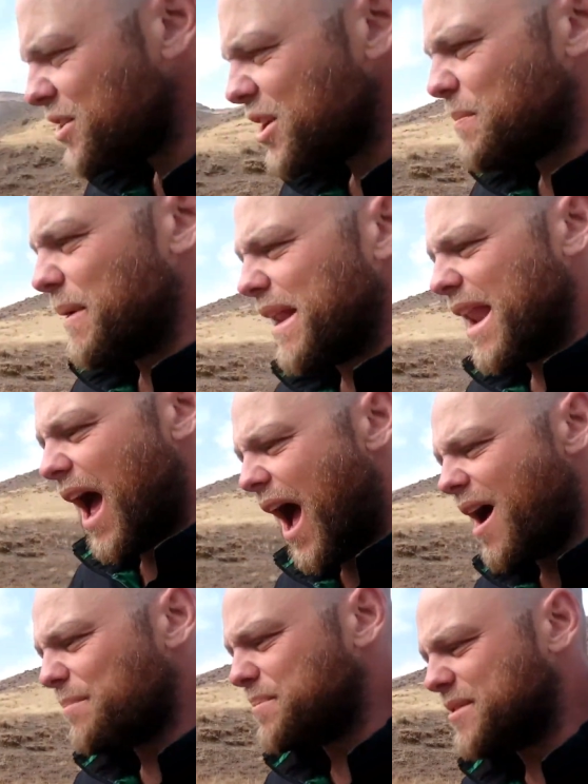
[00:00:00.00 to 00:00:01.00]
actually been
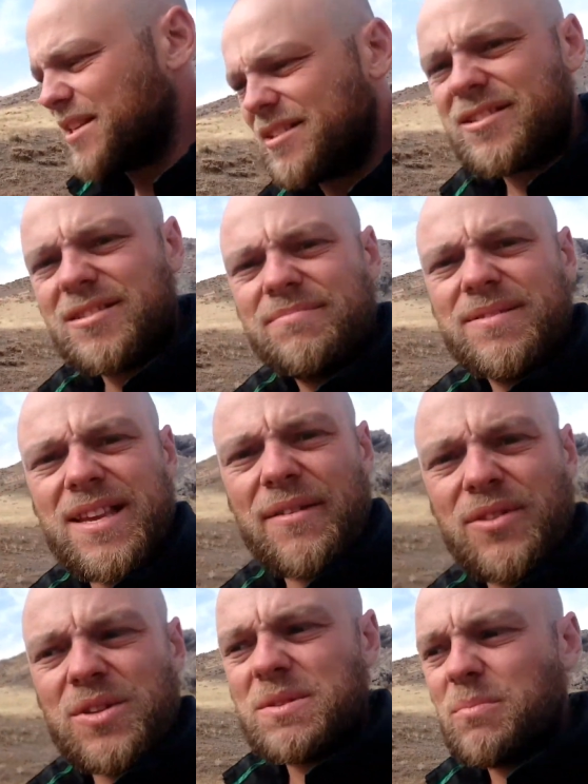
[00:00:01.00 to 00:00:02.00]
up since
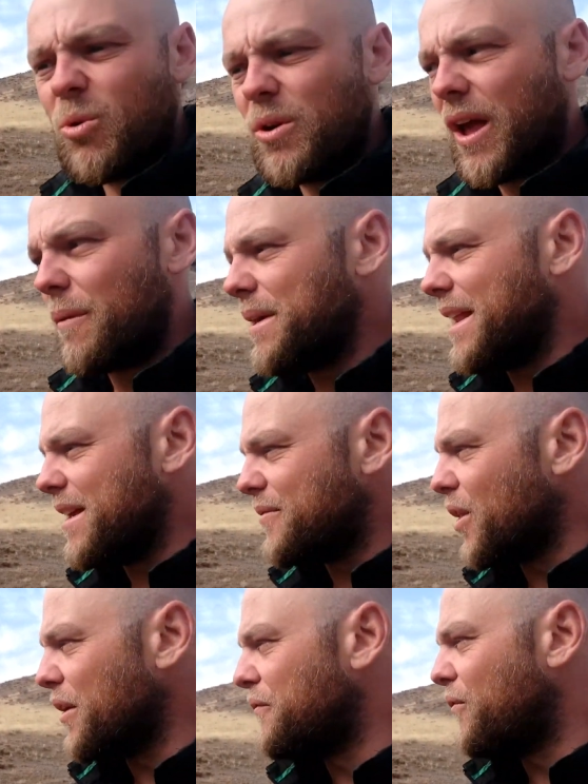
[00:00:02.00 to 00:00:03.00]
7 this morning. I've been here
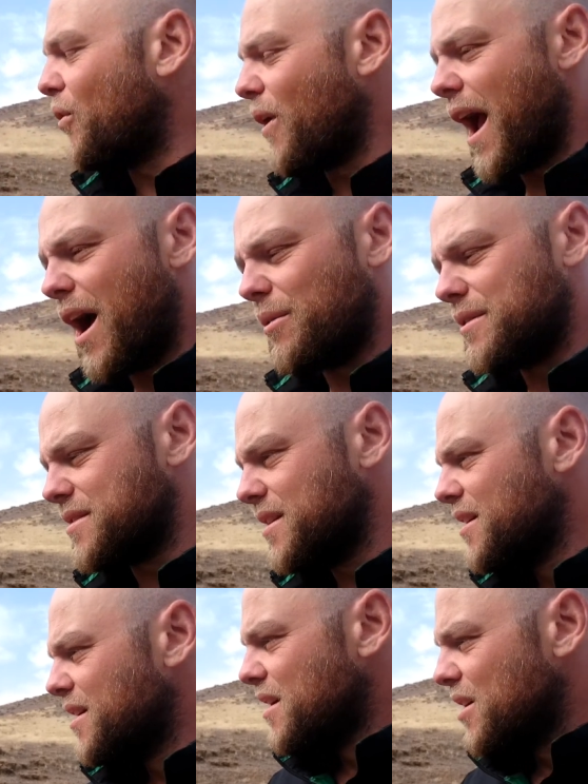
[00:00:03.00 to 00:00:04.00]
for like 4 hours,
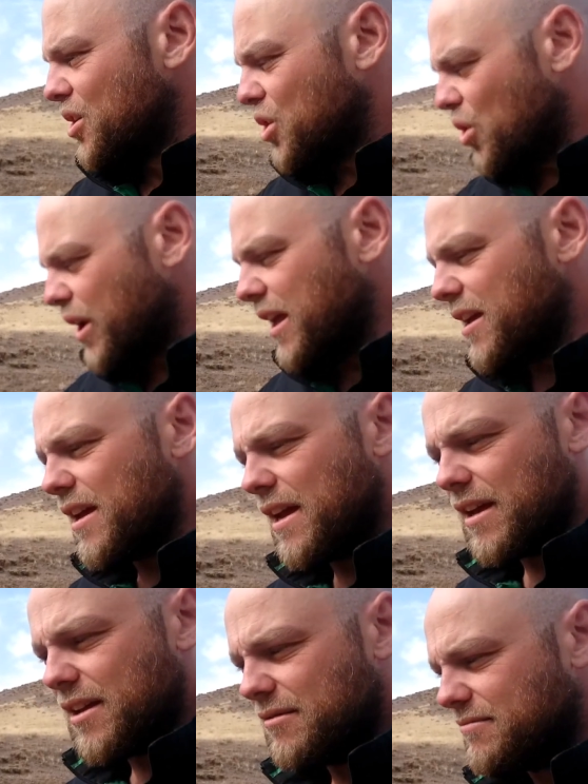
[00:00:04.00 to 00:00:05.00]

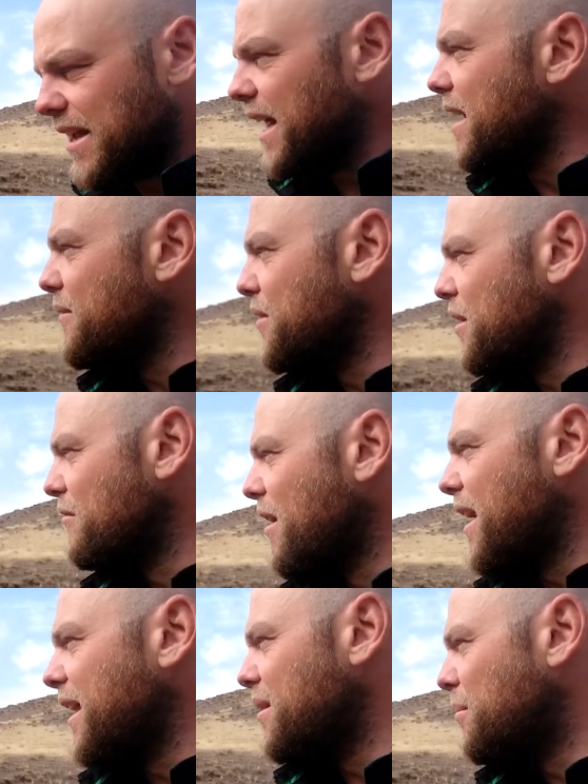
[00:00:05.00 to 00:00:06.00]
cooking and getting everything
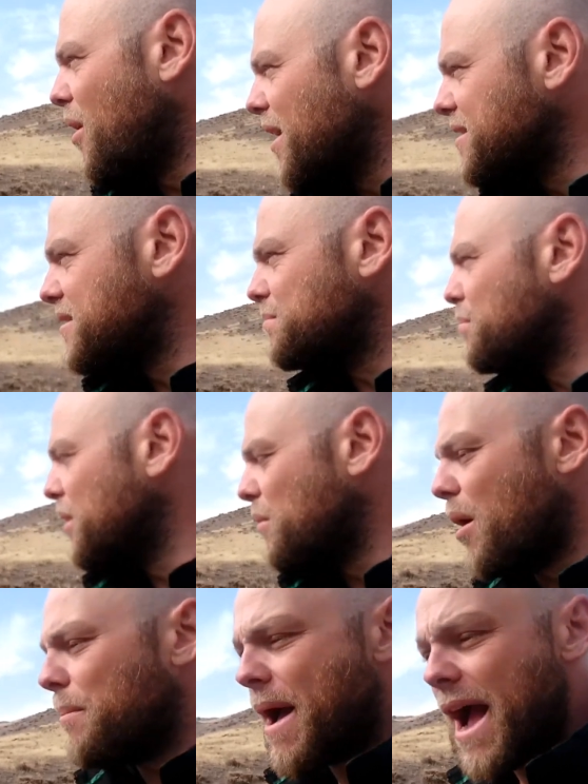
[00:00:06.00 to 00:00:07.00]
ready. The bike's pretty
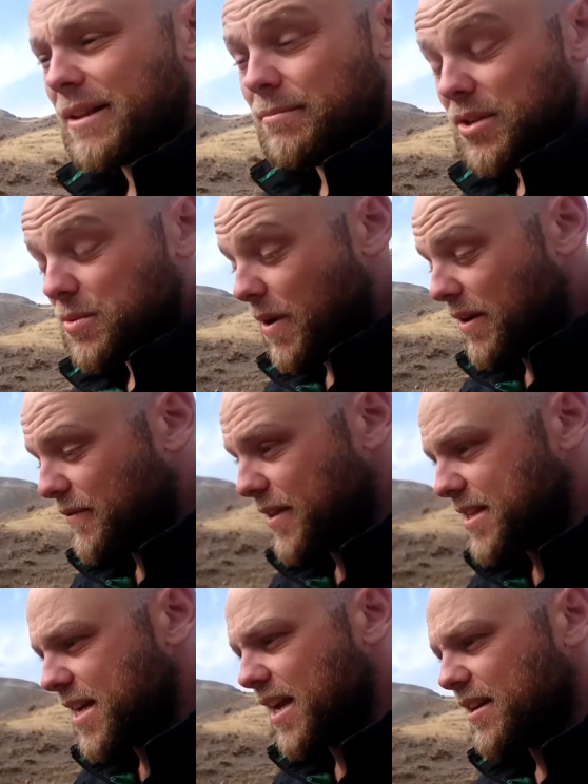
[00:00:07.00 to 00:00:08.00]
well packed. I'm just waiting for
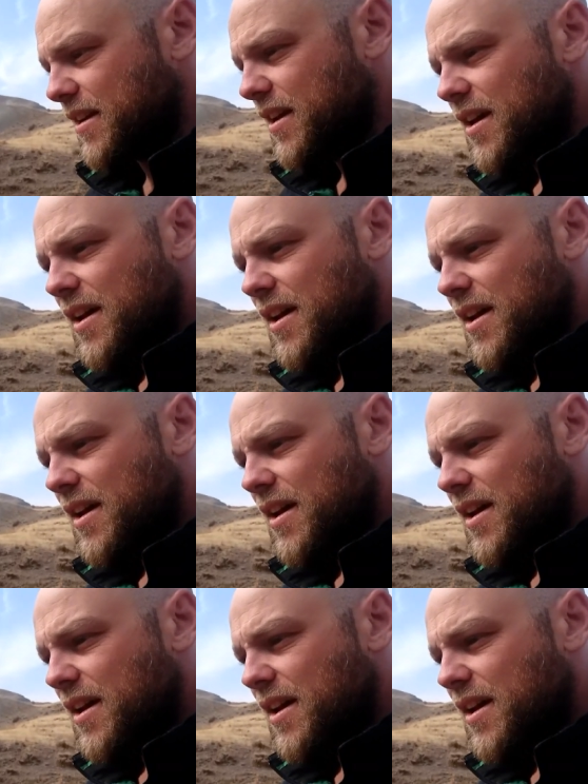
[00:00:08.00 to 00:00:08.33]
the tent.